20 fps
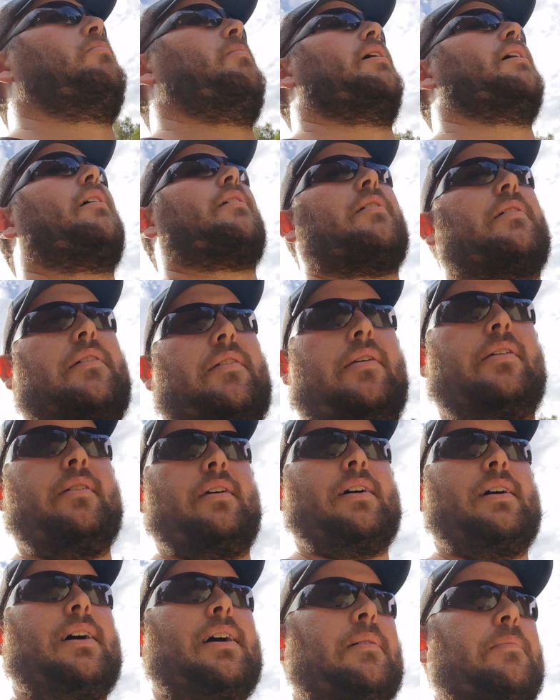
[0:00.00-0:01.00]
about it
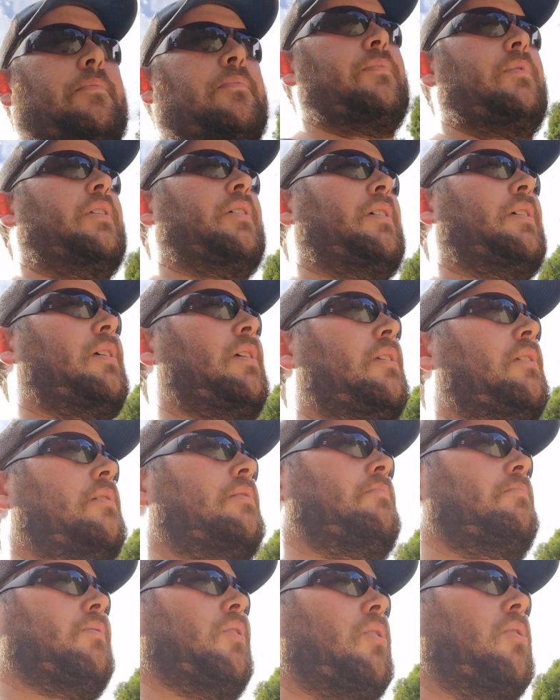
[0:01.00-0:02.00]
in
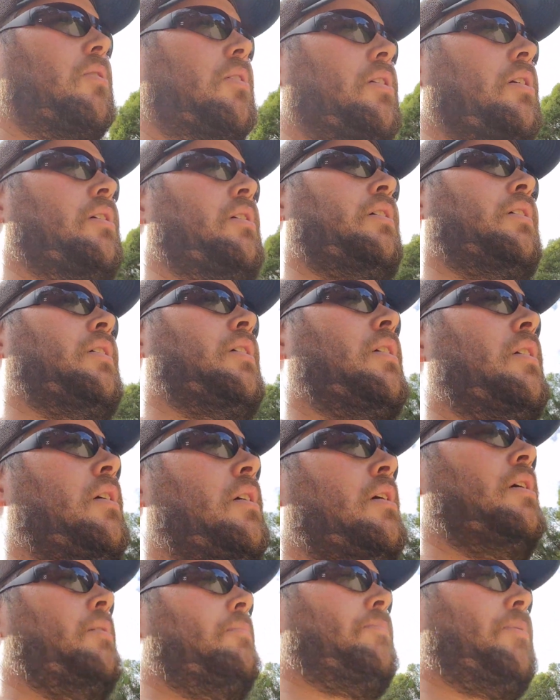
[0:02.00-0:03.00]
the blog
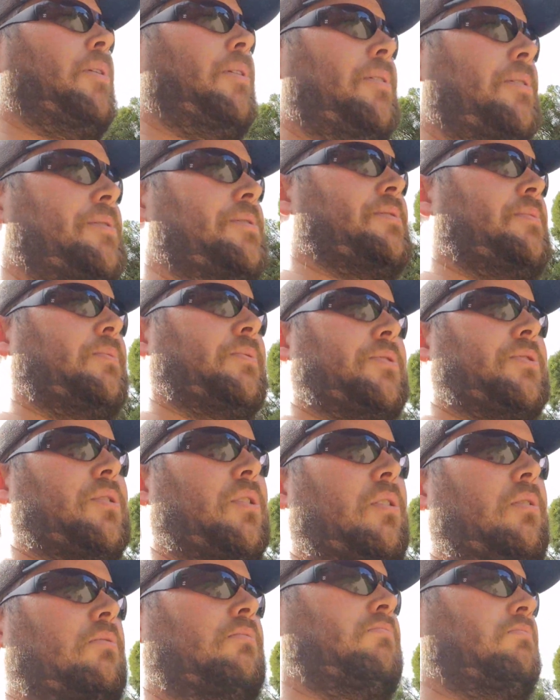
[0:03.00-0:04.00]
post, which
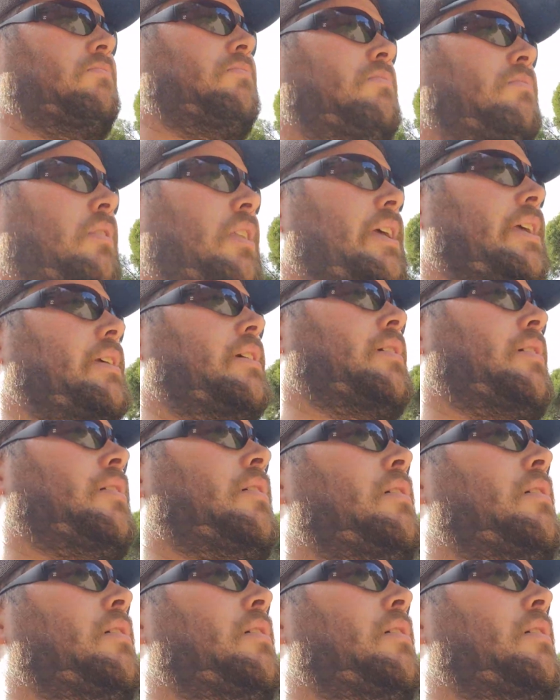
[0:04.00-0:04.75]
I'll link